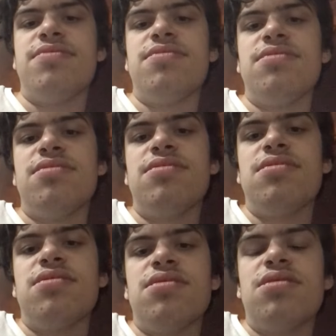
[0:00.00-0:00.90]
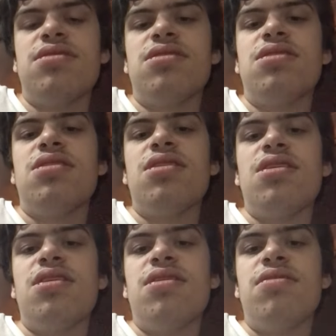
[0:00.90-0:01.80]

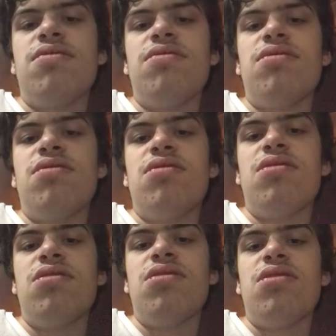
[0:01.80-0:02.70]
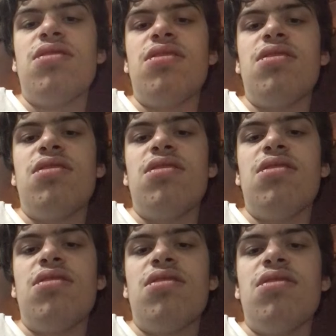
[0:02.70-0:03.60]

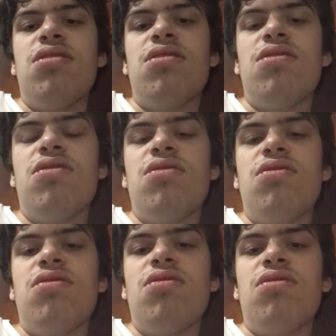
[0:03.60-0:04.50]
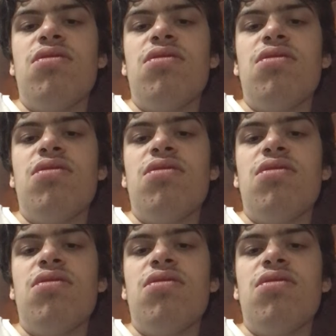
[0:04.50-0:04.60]
Nobody speaks.